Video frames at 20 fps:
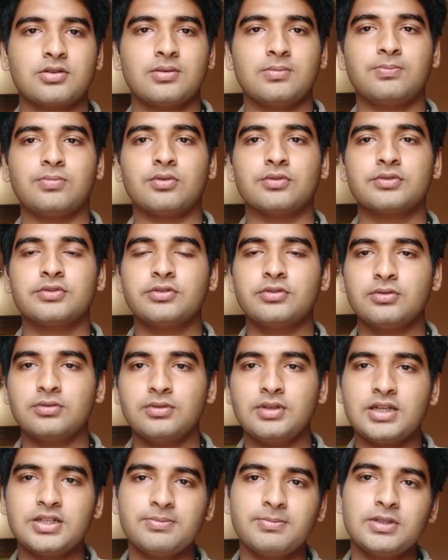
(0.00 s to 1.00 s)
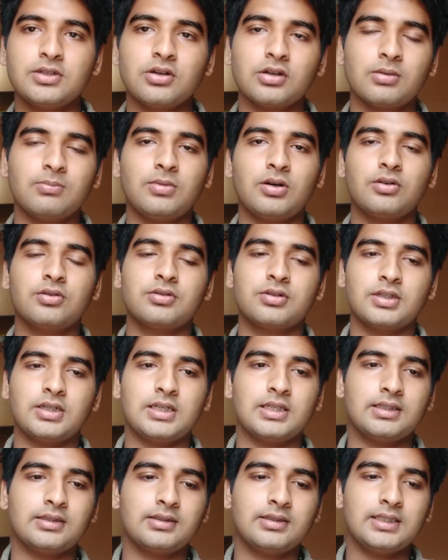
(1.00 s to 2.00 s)
support. So let me talk about
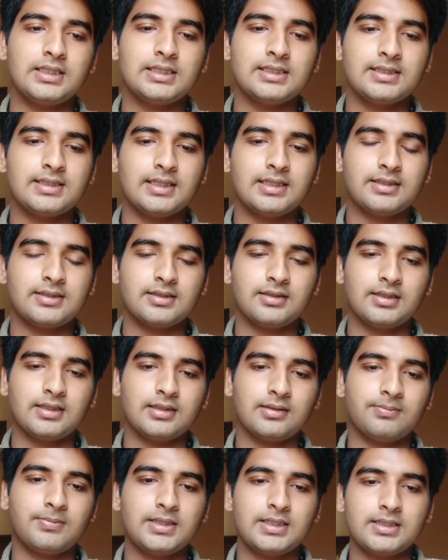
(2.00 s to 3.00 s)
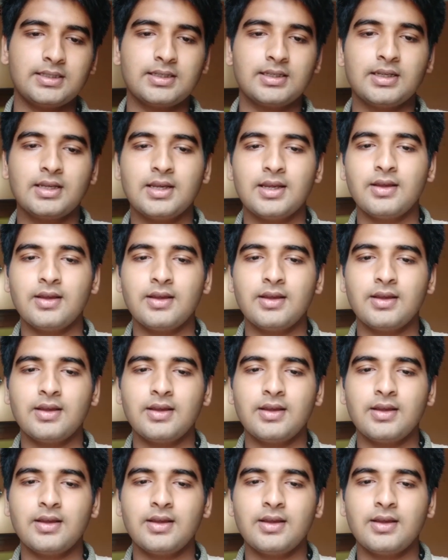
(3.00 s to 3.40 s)
these things a little bit.